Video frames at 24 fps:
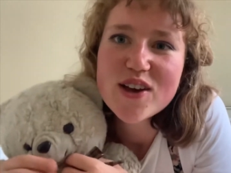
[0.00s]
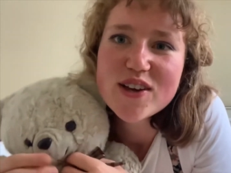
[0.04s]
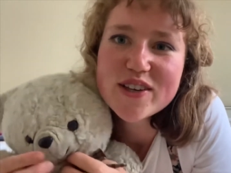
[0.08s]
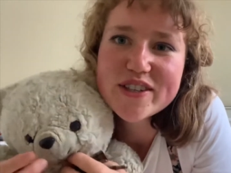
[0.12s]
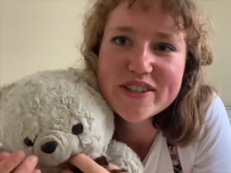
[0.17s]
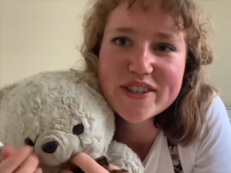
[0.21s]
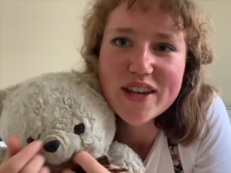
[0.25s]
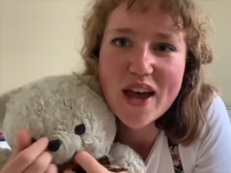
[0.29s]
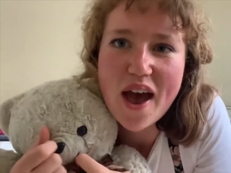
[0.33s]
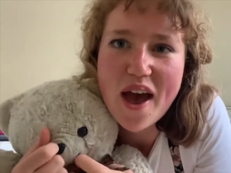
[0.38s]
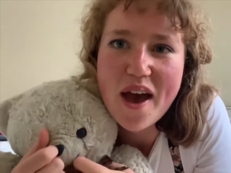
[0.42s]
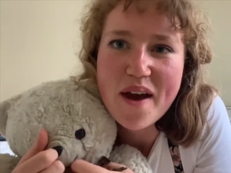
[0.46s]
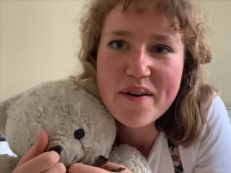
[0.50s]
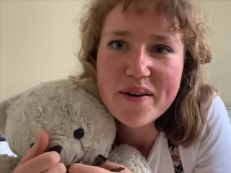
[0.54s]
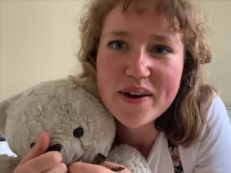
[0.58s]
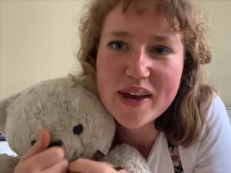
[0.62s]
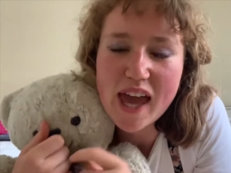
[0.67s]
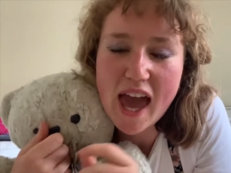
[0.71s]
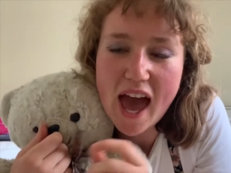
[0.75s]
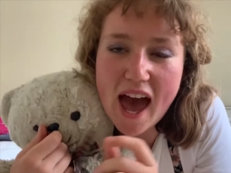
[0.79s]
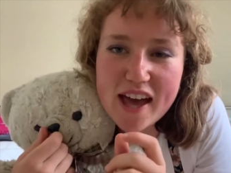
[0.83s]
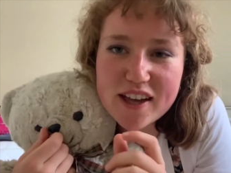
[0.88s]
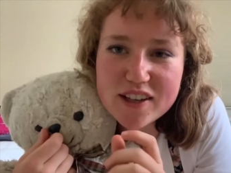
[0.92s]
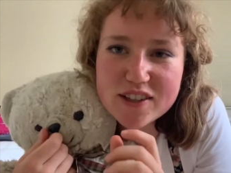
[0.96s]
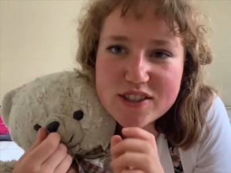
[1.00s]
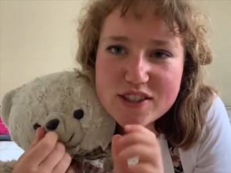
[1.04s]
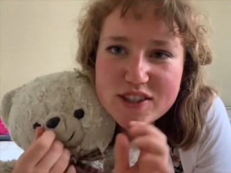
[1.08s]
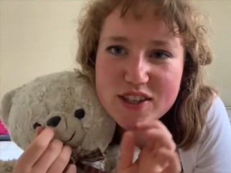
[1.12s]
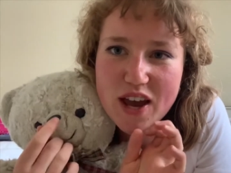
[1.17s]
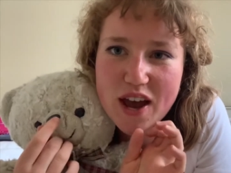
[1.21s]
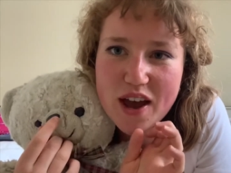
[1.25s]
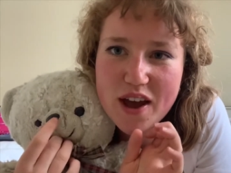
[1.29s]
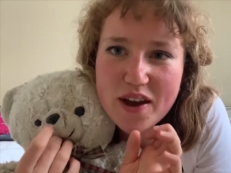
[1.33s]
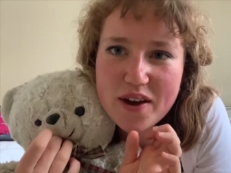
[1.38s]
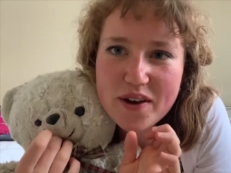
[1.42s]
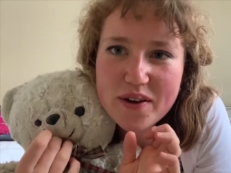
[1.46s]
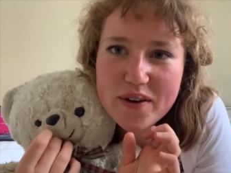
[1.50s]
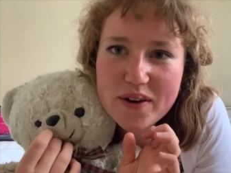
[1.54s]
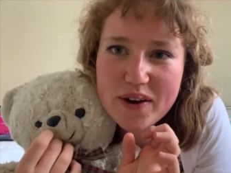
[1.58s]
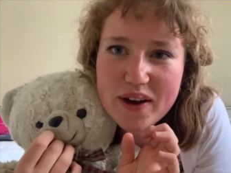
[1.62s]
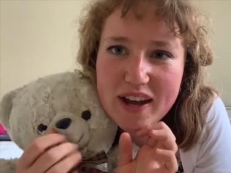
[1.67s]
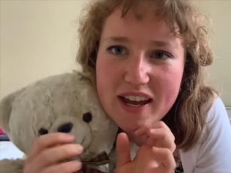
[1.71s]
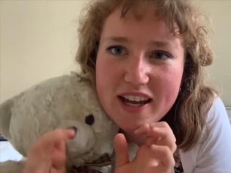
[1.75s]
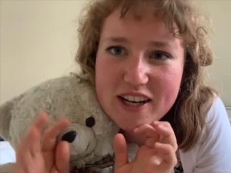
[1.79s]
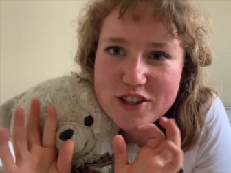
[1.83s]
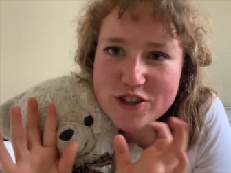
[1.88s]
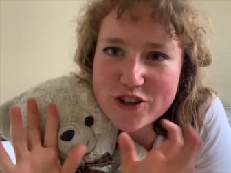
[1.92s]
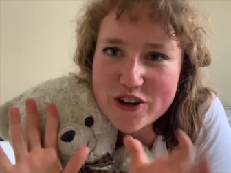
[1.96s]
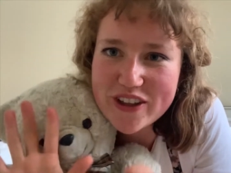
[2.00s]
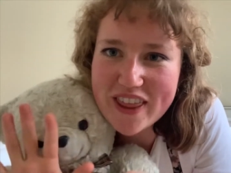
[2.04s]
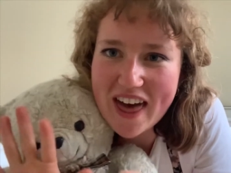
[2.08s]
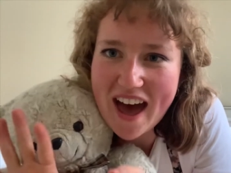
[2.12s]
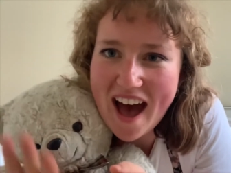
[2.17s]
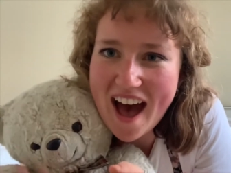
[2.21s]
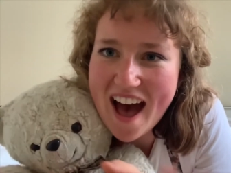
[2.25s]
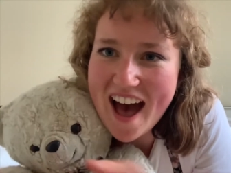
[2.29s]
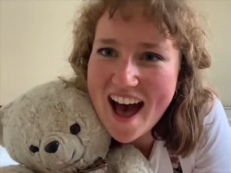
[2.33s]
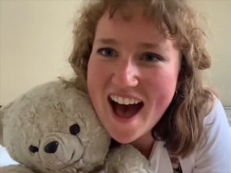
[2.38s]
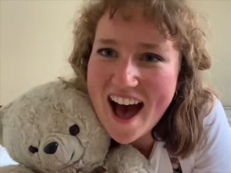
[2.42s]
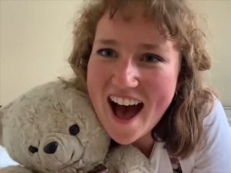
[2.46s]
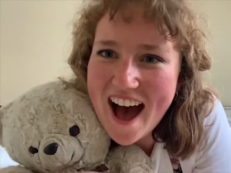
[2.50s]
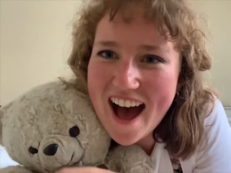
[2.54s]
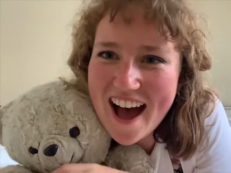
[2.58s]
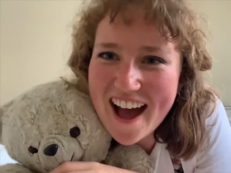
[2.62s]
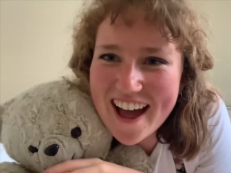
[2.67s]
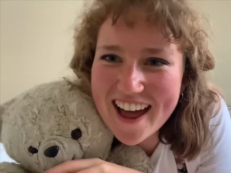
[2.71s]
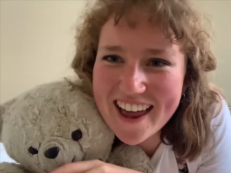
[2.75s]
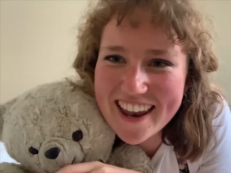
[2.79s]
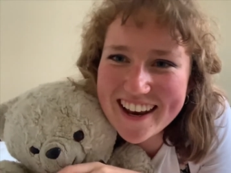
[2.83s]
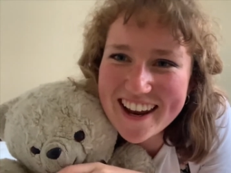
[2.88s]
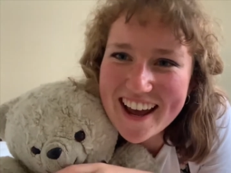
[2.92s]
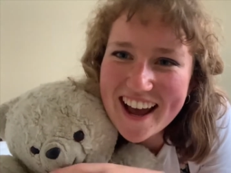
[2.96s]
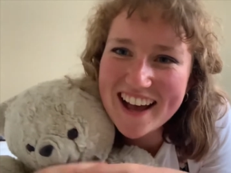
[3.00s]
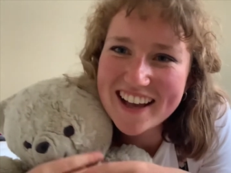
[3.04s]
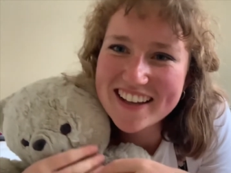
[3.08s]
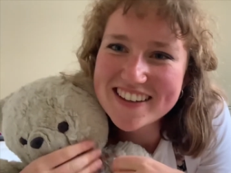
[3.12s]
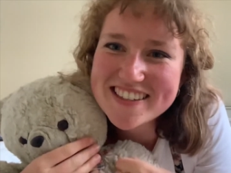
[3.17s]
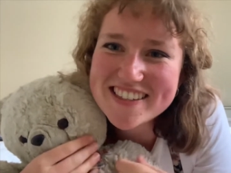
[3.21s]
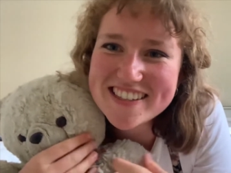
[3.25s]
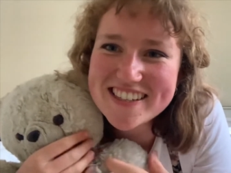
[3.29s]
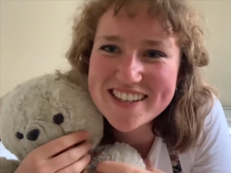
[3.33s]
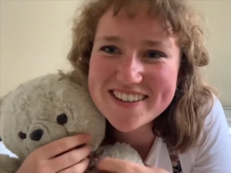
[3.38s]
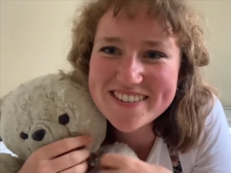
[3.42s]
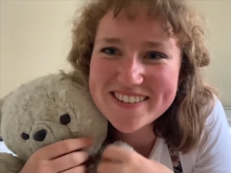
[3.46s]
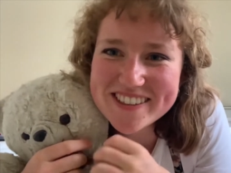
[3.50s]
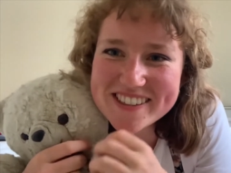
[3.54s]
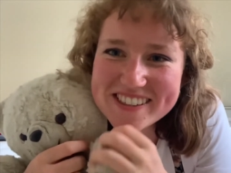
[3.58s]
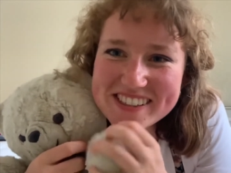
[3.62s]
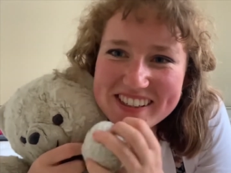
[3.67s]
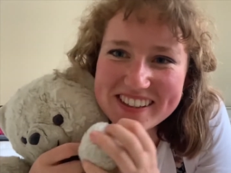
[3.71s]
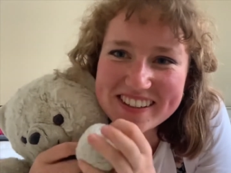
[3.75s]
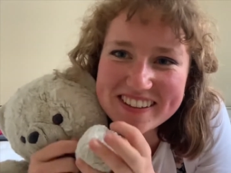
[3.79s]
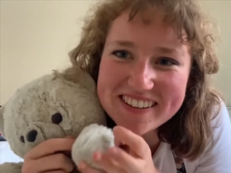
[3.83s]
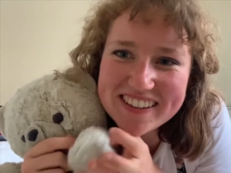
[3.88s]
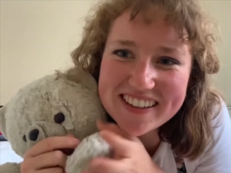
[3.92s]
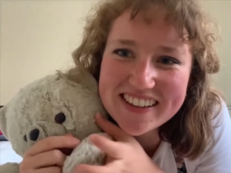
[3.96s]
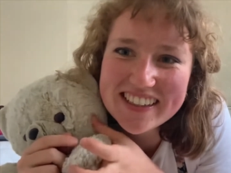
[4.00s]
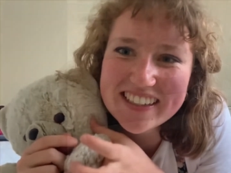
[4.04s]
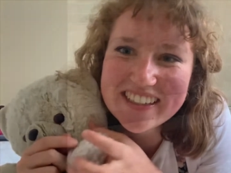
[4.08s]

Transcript: So yeah, so enjoy that and I'll see you all soon.